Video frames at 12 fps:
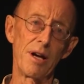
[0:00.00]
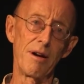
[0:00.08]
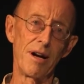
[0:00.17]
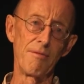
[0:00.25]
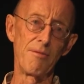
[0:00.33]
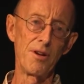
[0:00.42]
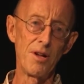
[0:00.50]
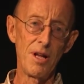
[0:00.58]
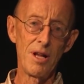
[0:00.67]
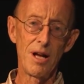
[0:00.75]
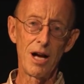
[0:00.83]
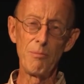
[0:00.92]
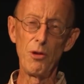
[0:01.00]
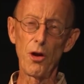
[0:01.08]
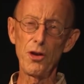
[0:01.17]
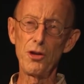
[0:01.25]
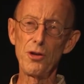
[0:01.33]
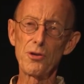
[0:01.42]
I'm
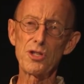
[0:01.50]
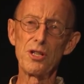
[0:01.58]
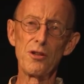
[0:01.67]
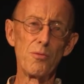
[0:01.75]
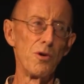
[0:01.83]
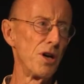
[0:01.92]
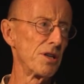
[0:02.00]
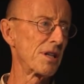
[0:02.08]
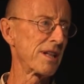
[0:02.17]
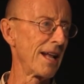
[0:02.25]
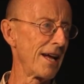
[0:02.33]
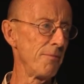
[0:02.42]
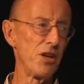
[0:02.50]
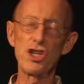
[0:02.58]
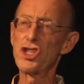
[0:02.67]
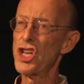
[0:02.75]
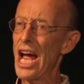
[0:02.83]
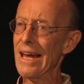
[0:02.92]
not using the word
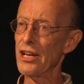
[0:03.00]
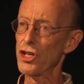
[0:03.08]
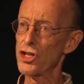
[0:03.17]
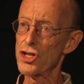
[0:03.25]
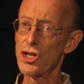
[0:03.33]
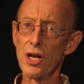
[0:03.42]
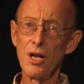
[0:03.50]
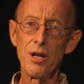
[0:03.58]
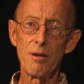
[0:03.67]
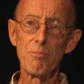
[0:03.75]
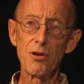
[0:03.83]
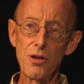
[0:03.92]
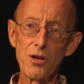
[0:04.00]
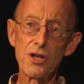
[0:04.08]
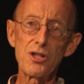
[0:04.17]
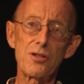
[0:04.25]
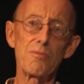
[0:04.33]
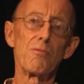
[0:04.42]
climate change
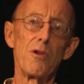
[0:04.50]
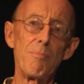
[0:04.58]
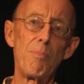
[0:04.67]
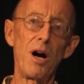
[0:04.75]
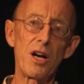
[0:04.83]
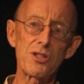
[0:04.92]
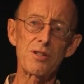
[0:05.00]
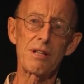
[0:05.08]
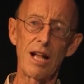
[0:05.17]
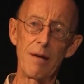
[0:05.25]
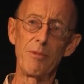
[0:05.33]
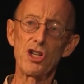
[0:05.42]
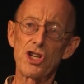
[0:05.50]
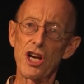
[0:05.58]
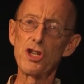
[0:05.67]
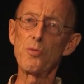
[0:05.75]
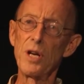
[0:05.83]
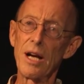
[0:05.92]
because we're past climate
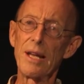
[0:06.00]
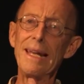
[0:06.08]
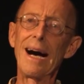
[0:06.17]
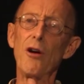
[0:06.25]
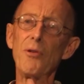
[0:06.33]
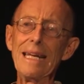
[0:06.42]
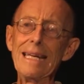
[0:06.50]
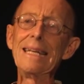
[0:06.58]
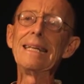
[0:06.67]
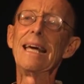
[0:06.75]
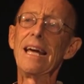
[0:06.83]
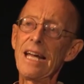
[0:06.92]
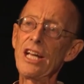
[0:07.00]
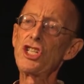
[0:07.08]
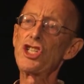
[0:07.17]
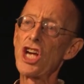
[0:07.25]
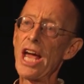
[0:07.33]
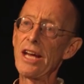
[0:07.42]
change. We are now in
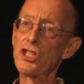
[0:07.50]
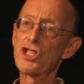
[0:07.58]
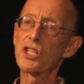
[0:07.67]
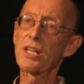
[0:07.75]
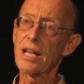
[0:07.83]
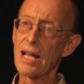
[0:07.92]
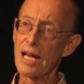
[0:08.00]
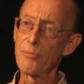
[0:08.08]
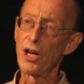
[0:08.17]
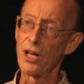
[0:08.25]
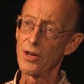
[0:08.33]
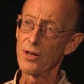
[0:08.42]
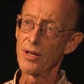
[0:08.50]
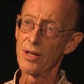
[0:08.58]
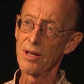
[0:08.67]
a changed climate.